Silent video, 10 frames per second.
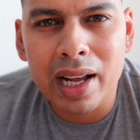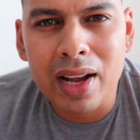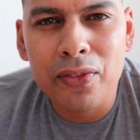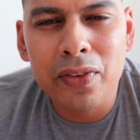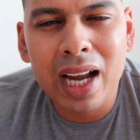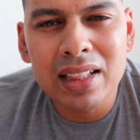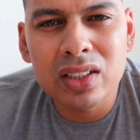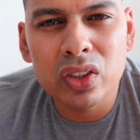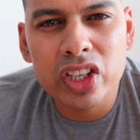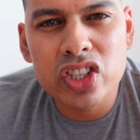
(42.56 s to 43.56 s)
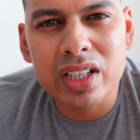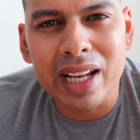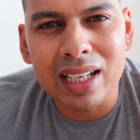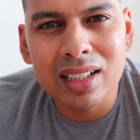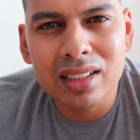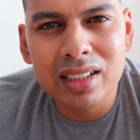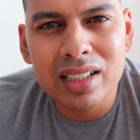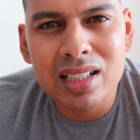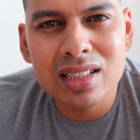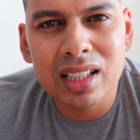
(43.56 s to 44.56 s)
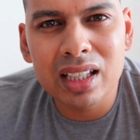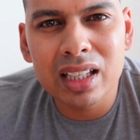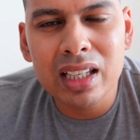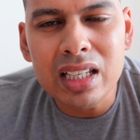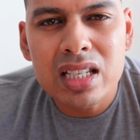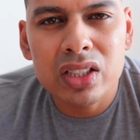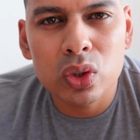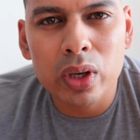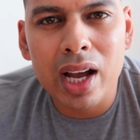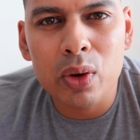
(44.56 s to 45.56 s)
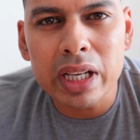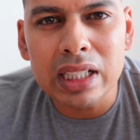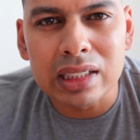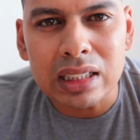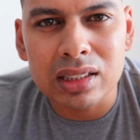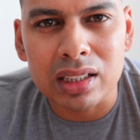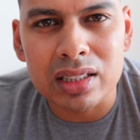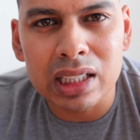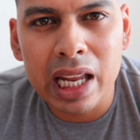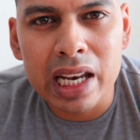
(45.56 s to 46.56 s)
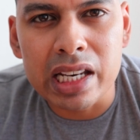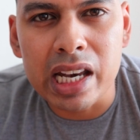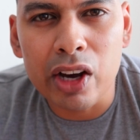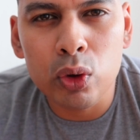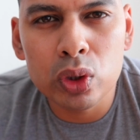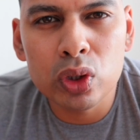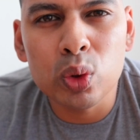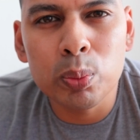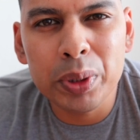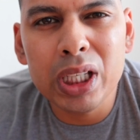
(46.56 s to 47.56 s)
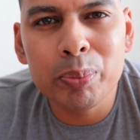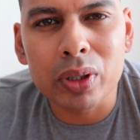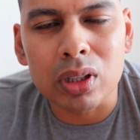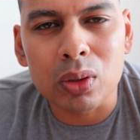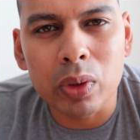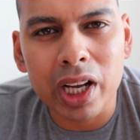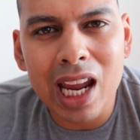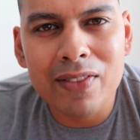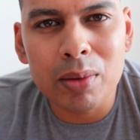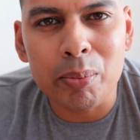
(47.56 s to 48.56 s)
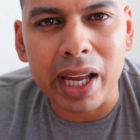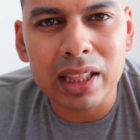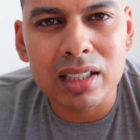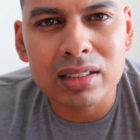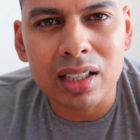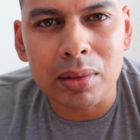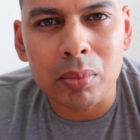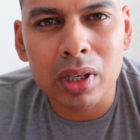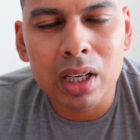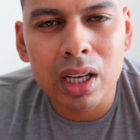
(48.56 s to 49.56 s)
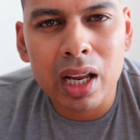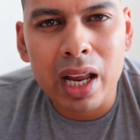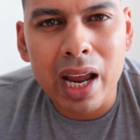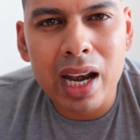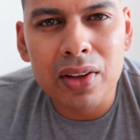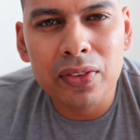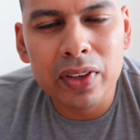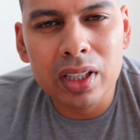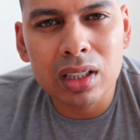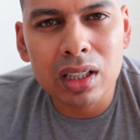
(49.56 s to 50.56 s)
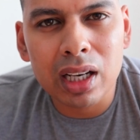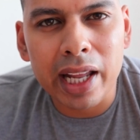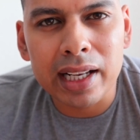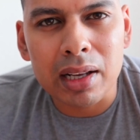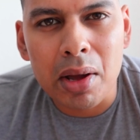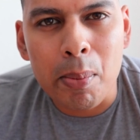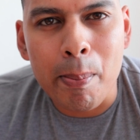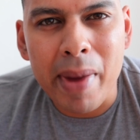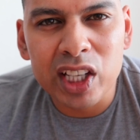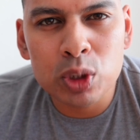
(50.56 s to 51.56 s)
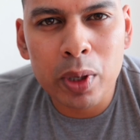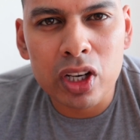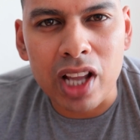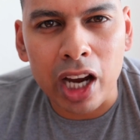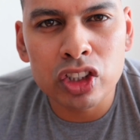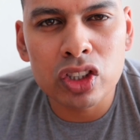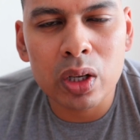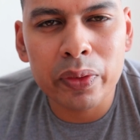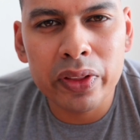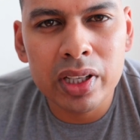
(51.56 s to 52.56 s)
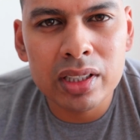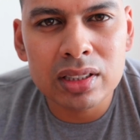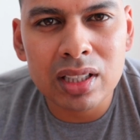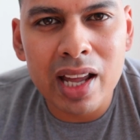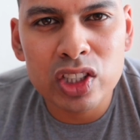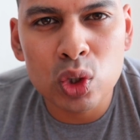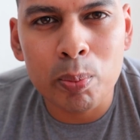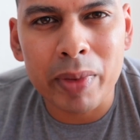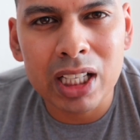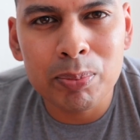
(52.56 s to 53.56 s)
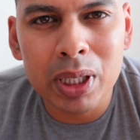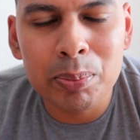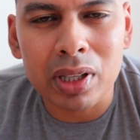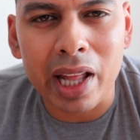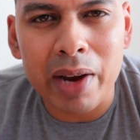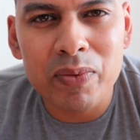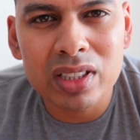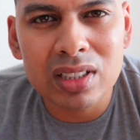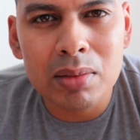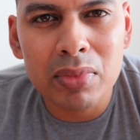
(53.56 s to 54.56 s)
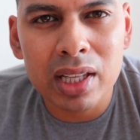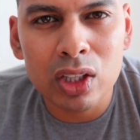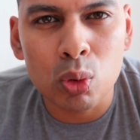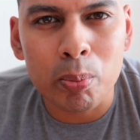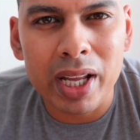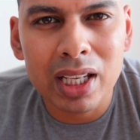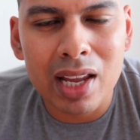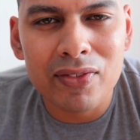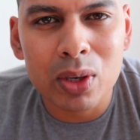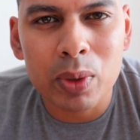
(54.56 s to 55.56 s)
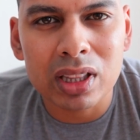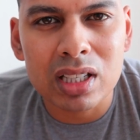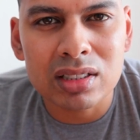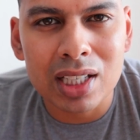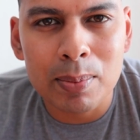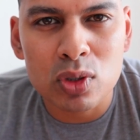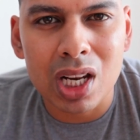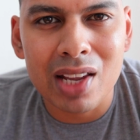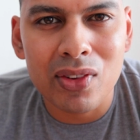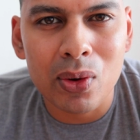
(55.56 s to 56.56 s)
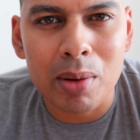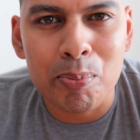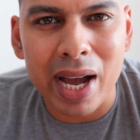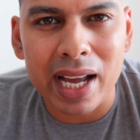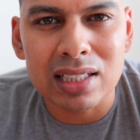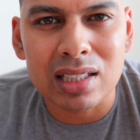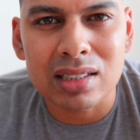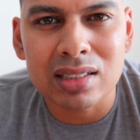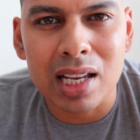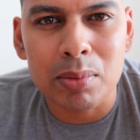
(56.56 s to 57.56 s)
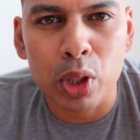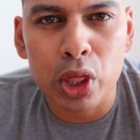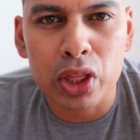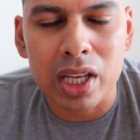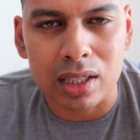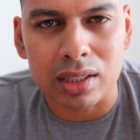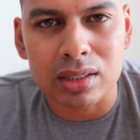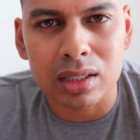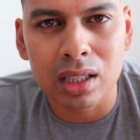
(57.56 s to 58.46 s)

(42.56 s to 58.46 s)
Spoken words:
I find that originality is the key to our existence. No two people were ever made the same. And I feel like mass production of things tries to make people have the same thing, to make everyone the same so that everyone buys the same things.